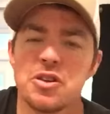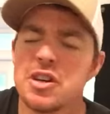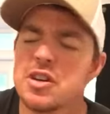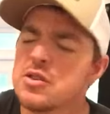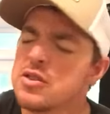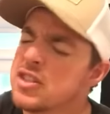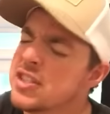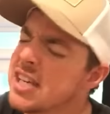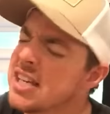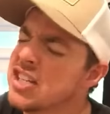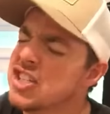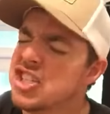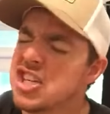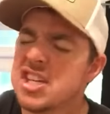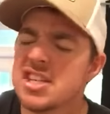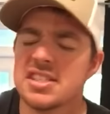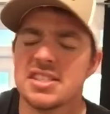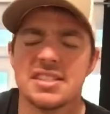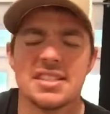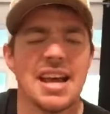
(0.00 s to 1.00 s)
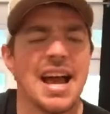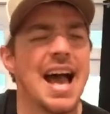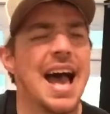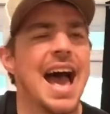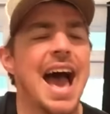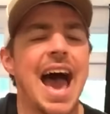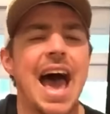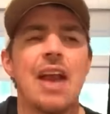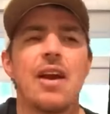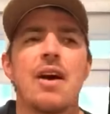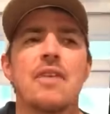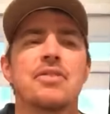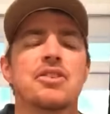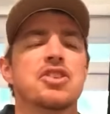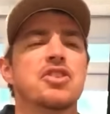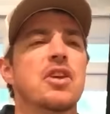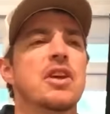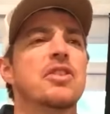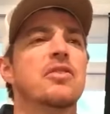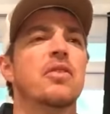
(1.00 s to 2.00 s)
you need. Just say Jesus. I don't have the
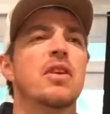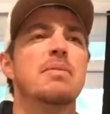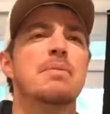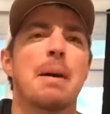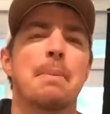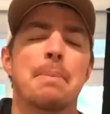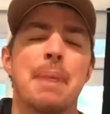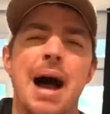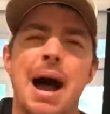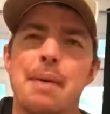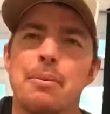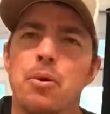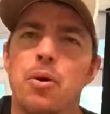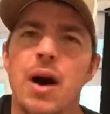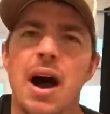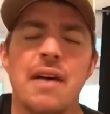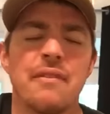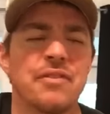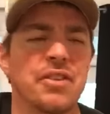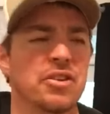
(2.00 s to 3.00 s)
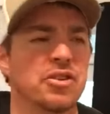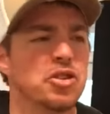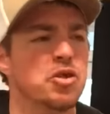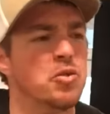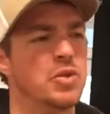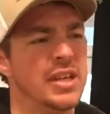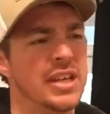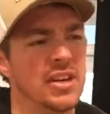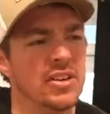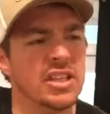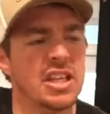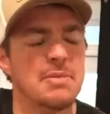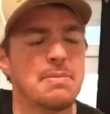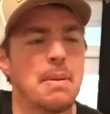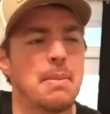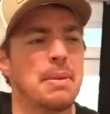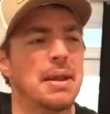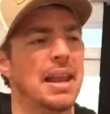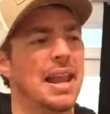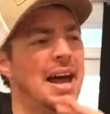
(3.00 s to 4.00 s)
strength to read my Bible. I feel too guilty
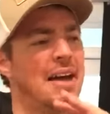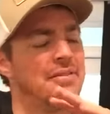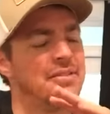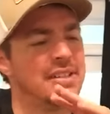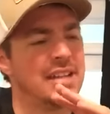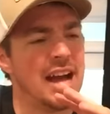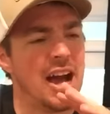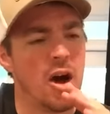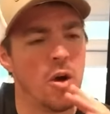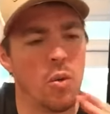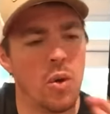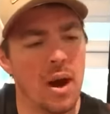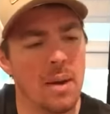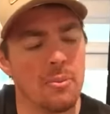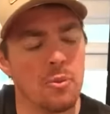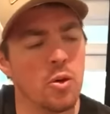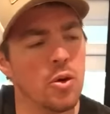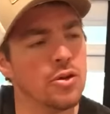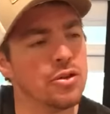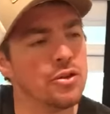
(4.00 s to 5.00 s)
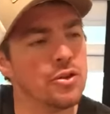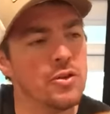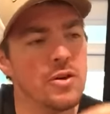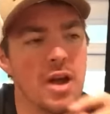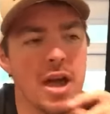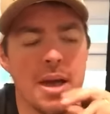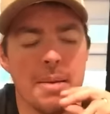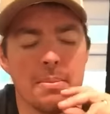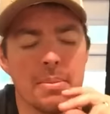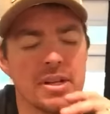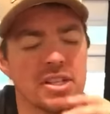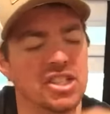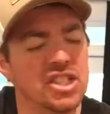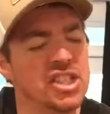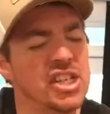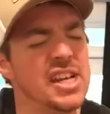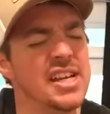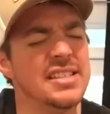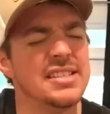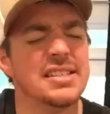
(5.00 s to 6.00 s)
about my lifestyle, what I'm going through. But
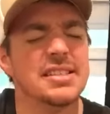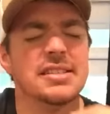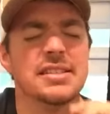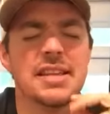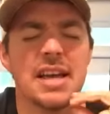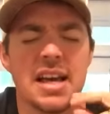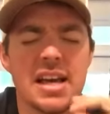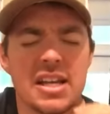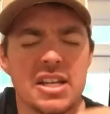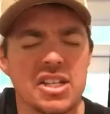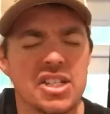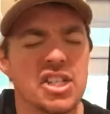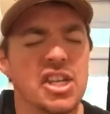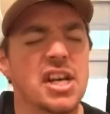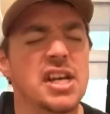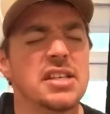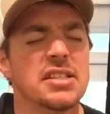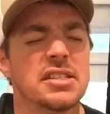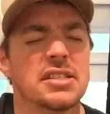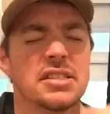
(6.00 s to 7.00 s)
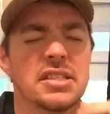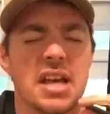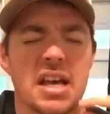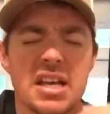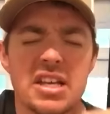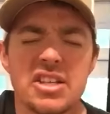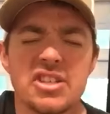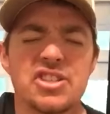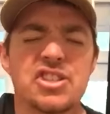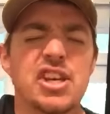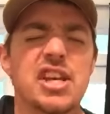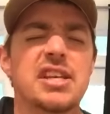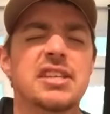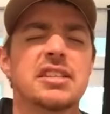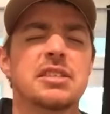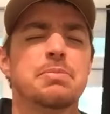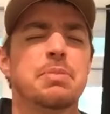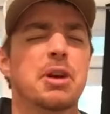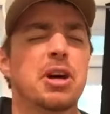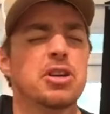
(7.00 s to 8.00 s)
Jesus, Jesus,
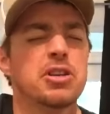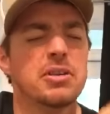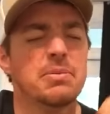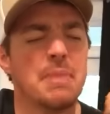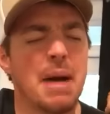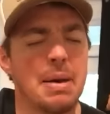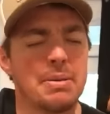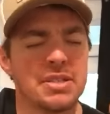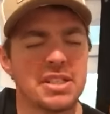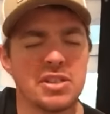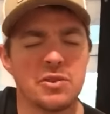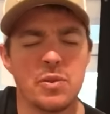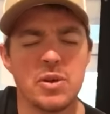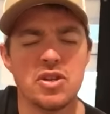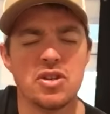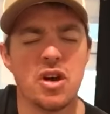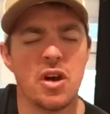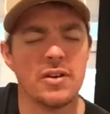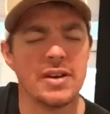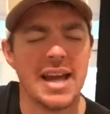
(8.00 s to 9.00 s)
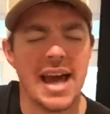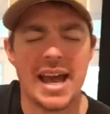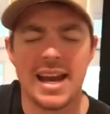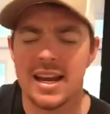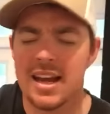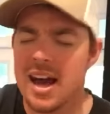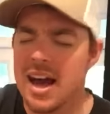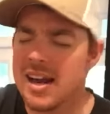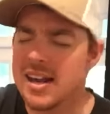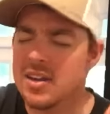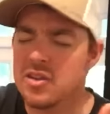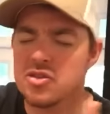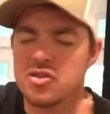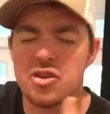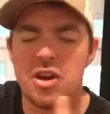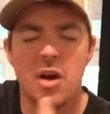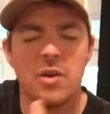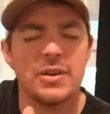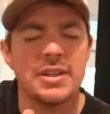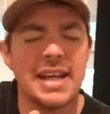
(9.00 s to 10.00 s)
Jesus. Because the Bible says we draw nigh to God, he'll
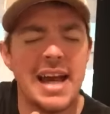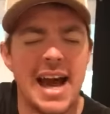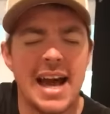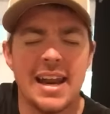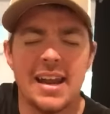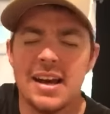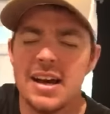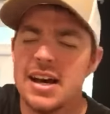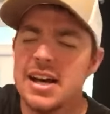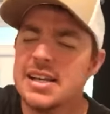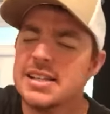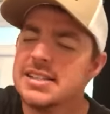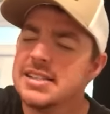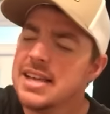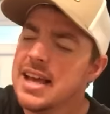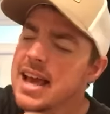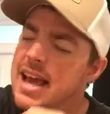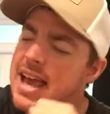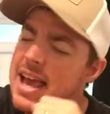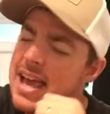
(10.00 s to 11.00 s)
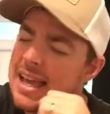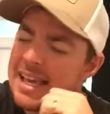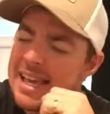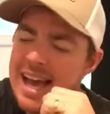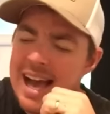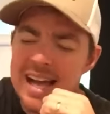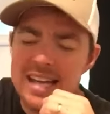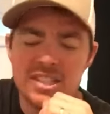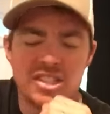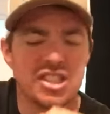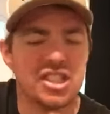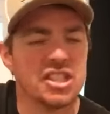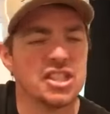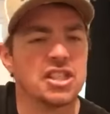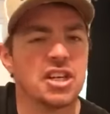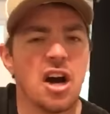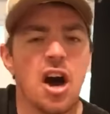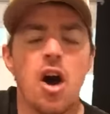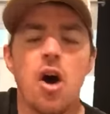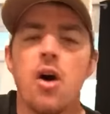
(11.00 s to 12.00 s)
draw nigh to us. Guys,
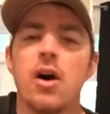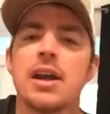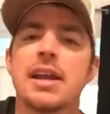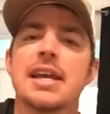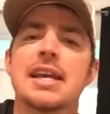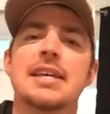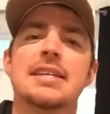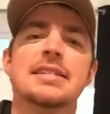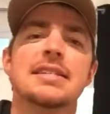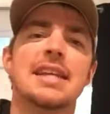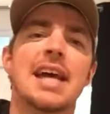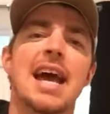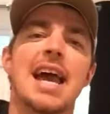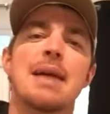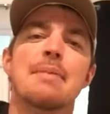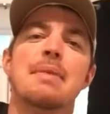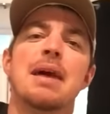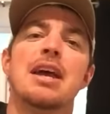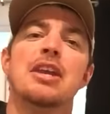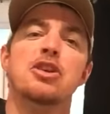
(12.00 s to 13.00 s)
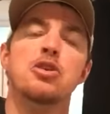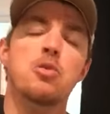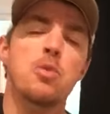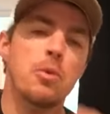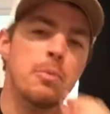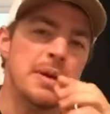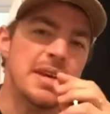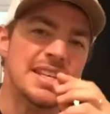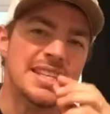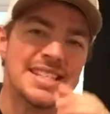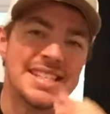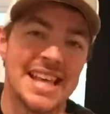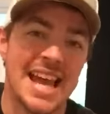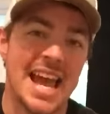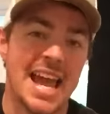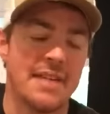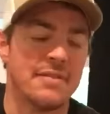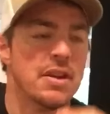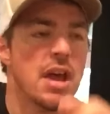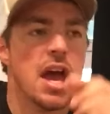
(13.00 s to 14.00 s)
just call on his name and you will be
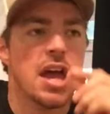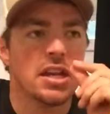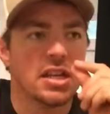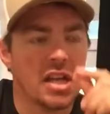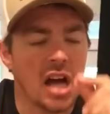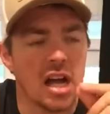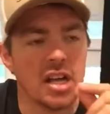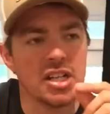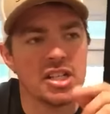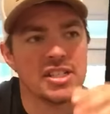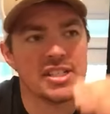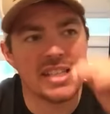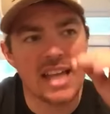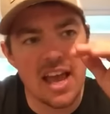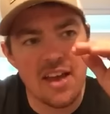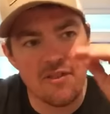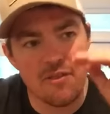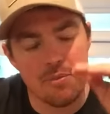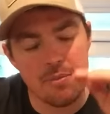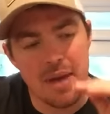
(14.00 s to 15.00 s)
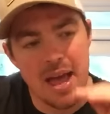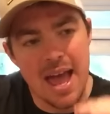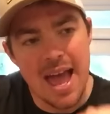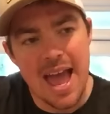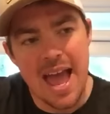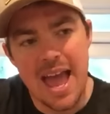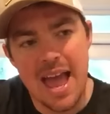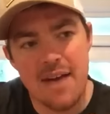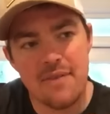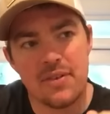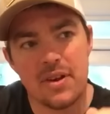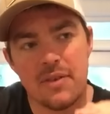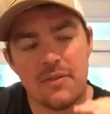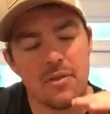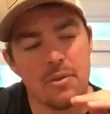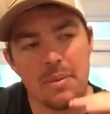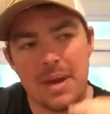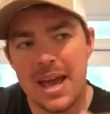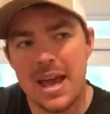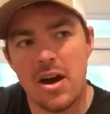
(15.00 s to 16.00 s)
saved. Not just saved from heaven,
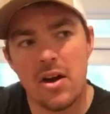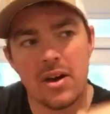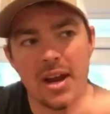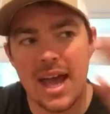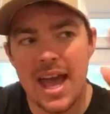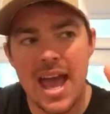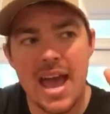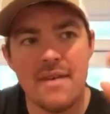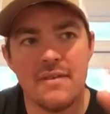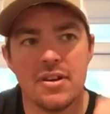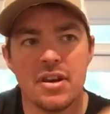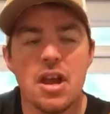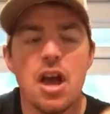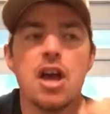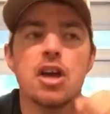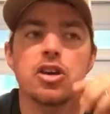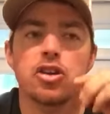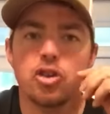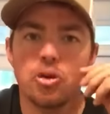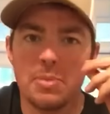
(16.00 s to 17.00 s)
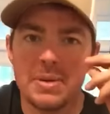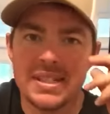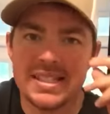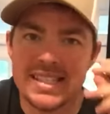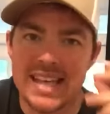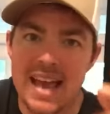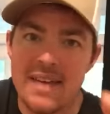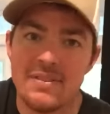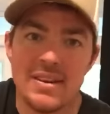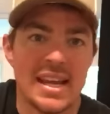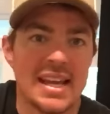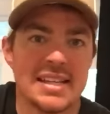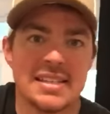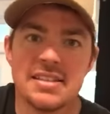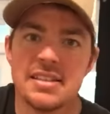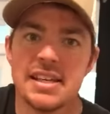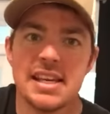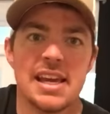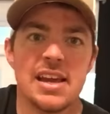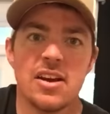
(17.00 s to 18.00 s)
from hell to heaven. You'll be saved
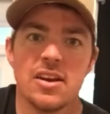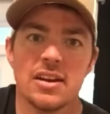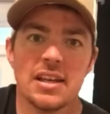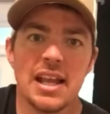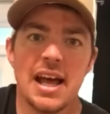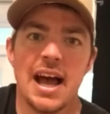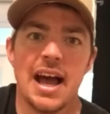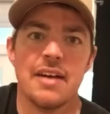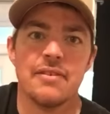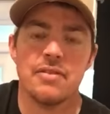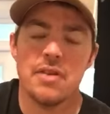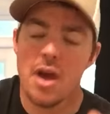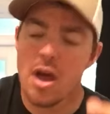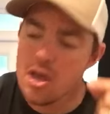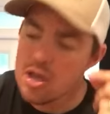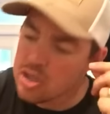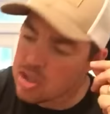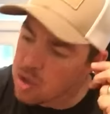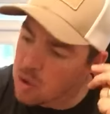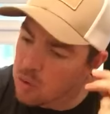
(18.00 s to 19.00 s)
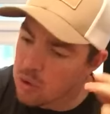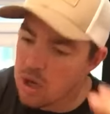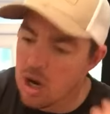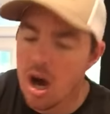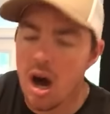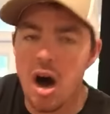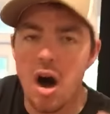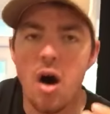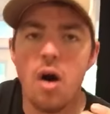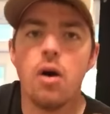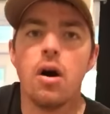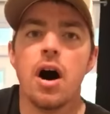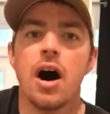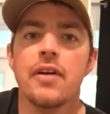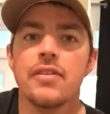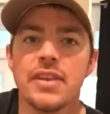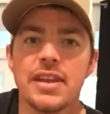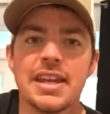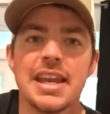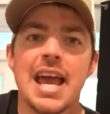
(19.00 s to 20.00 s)
instantly here in life. So call
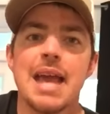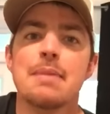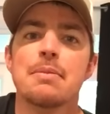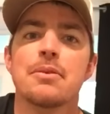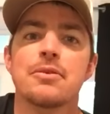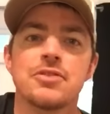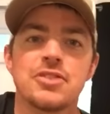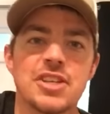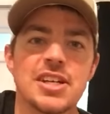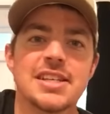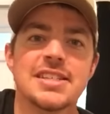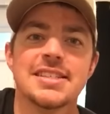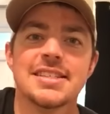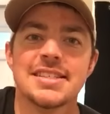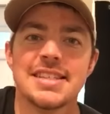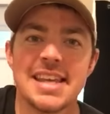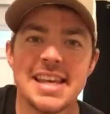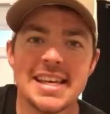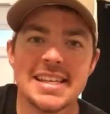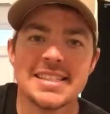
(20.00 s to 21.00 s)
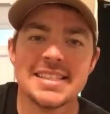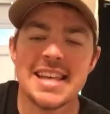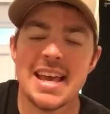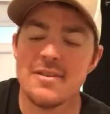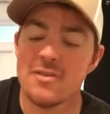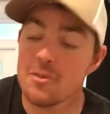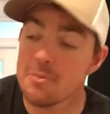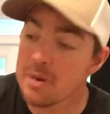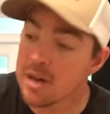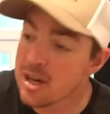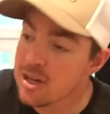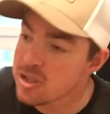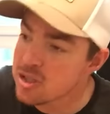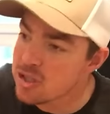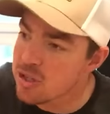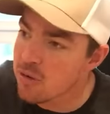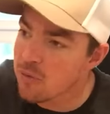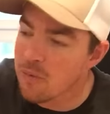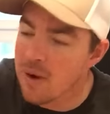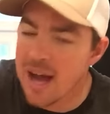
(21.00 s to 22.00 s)
on the name of Jesus. He can save you
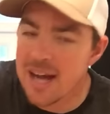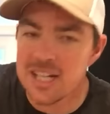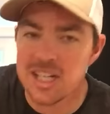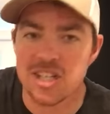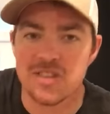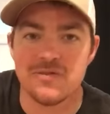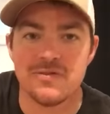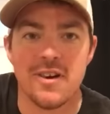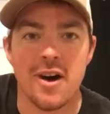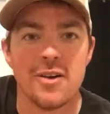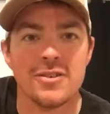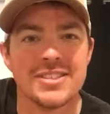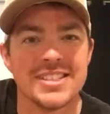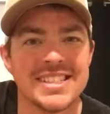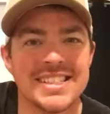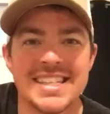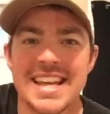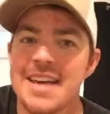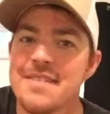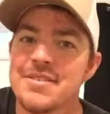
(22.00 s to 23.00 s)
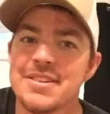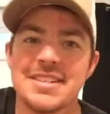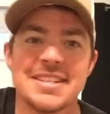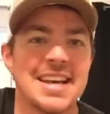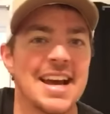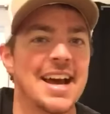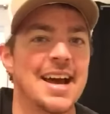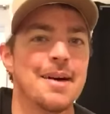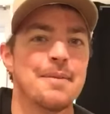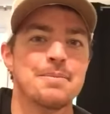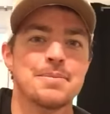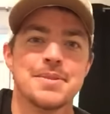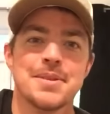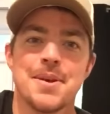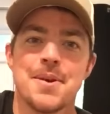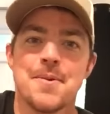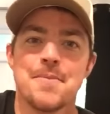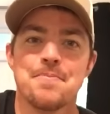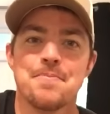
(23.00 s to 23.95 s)
because the righteous fall seven times.